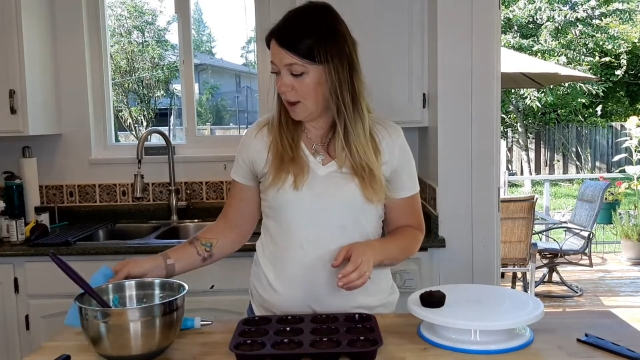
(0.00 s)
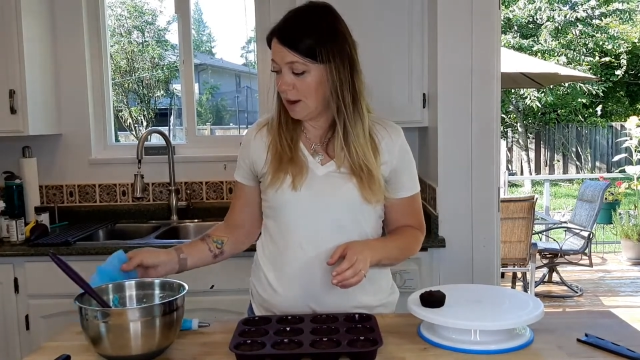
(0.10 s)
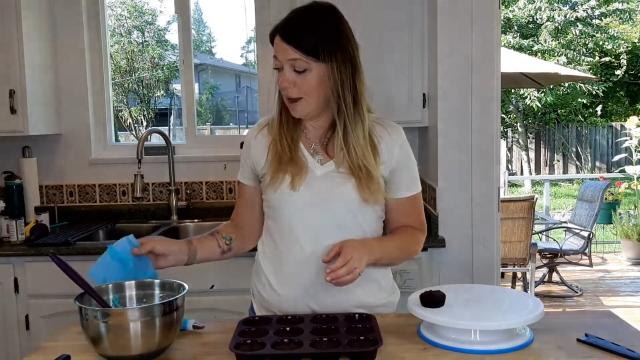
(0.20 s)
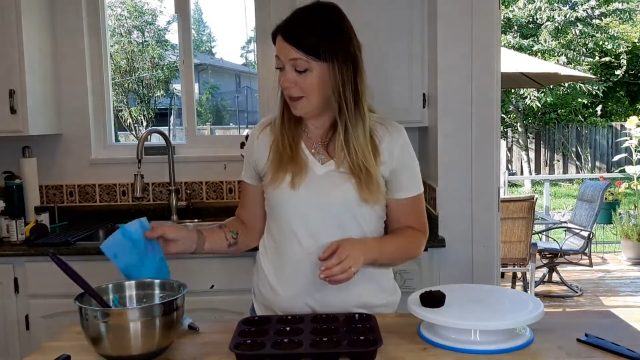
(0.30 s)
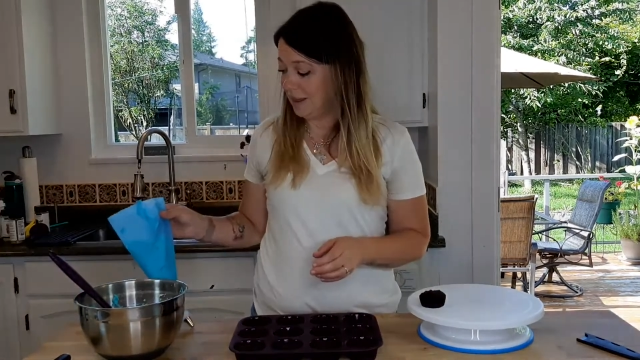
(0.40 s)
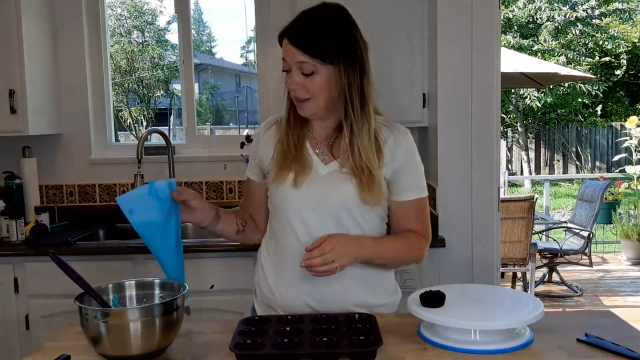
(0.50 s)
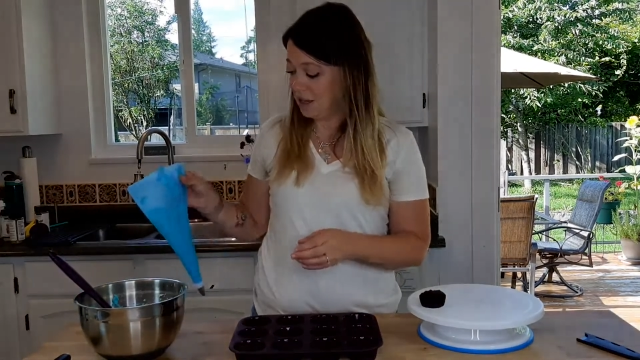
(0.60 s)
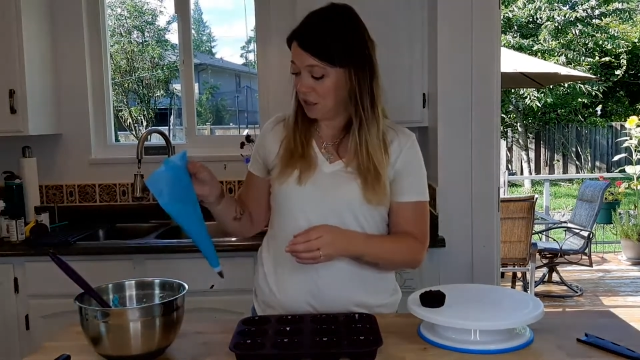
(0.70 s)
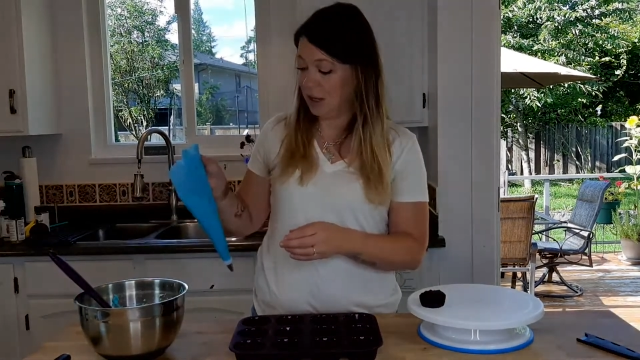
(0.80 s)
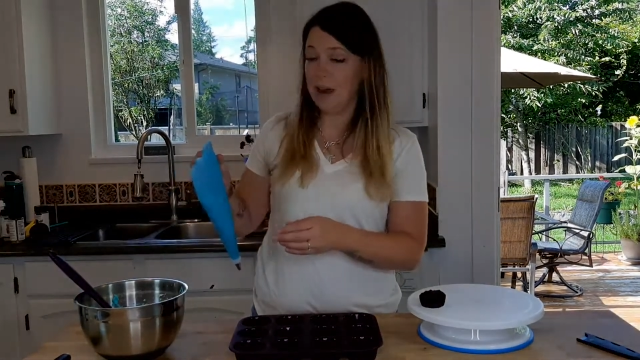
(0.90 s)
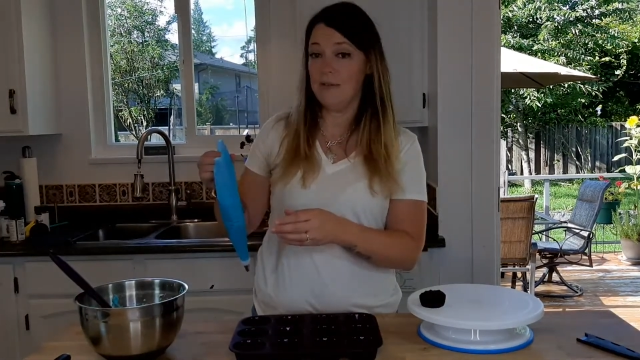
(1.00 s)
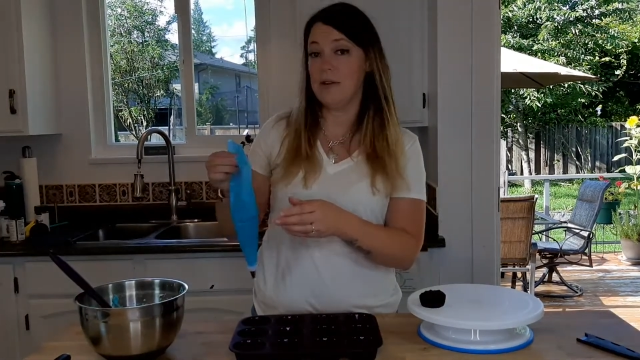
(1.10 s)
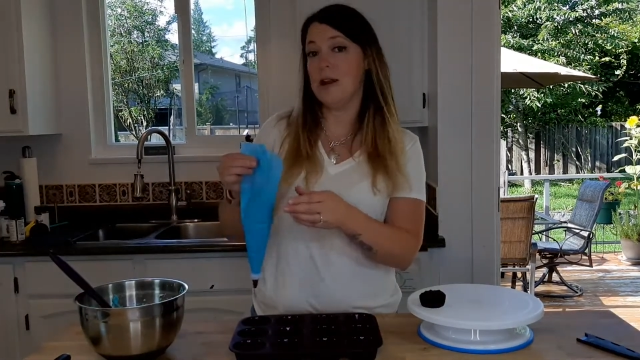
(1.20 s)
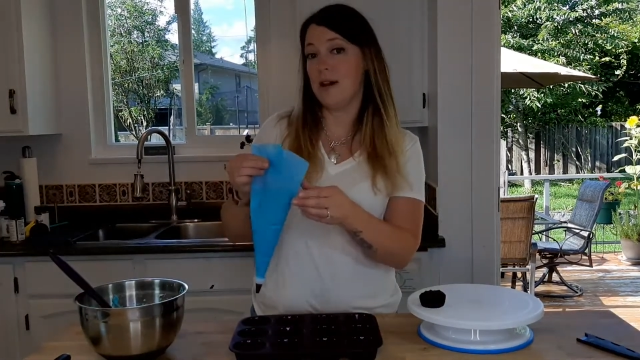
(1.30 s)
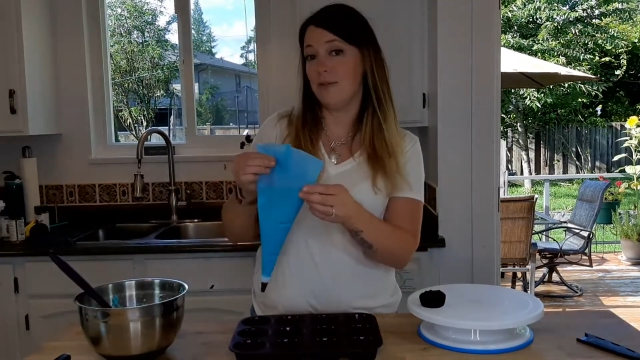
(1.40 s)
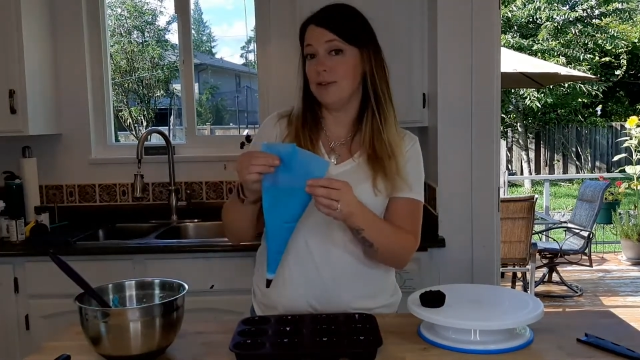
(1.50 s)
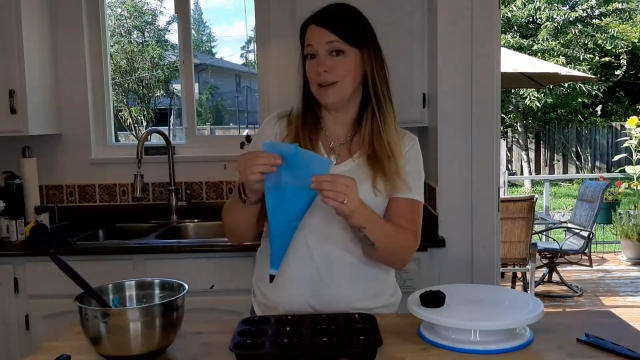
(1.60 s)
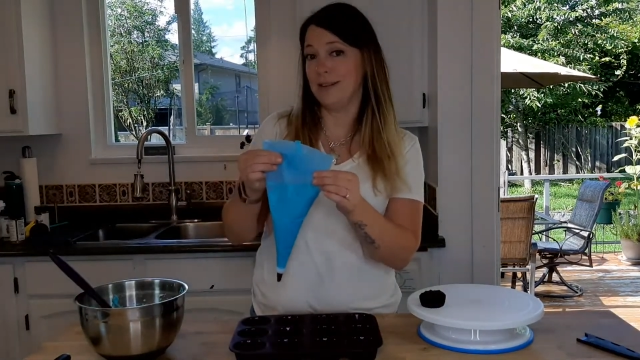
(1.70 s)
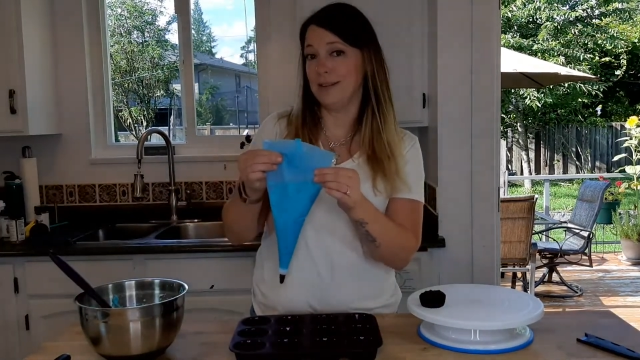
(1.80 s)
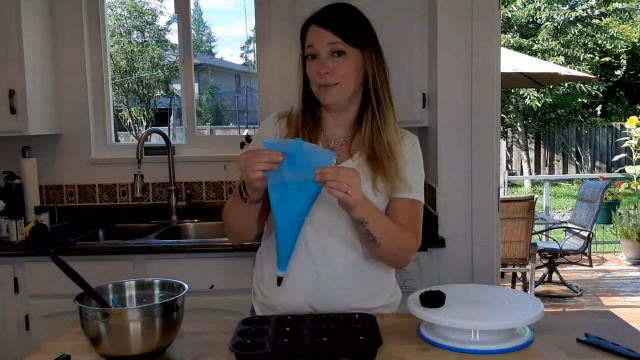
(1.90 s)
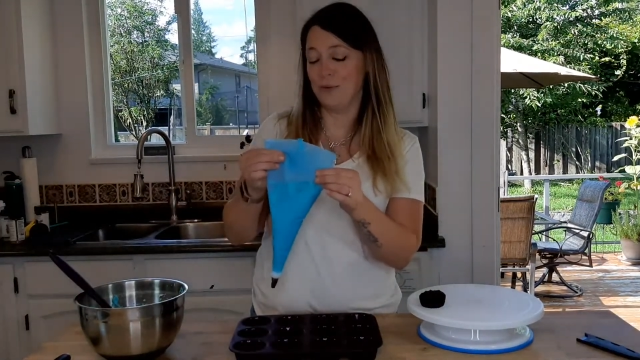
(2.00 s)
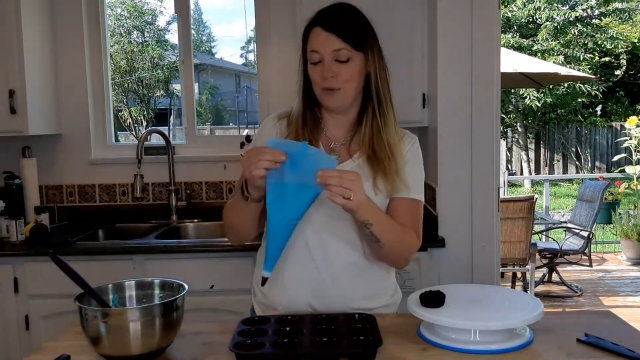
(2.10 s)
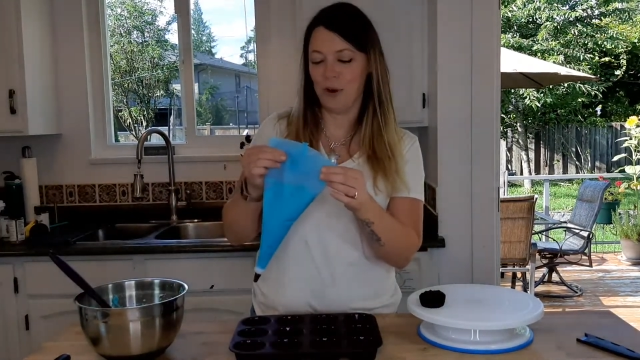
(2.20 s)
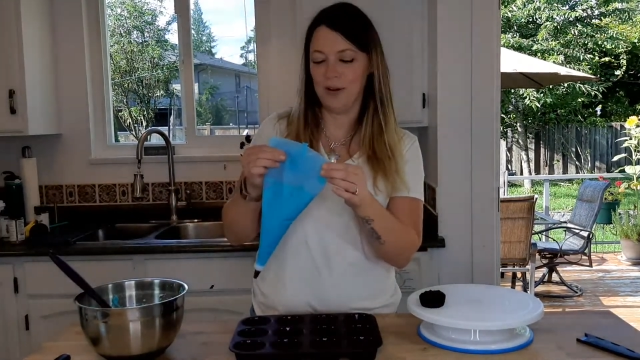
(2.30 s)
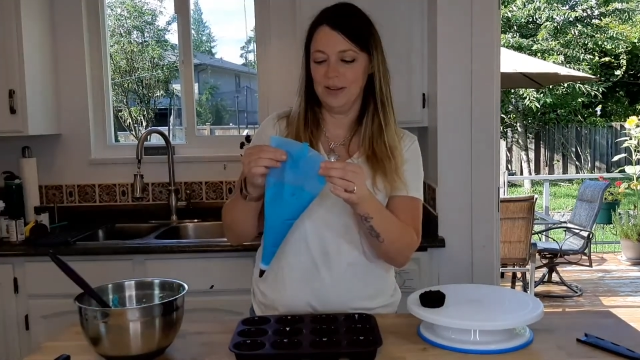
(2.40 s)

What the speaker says: and I literally have never done this before,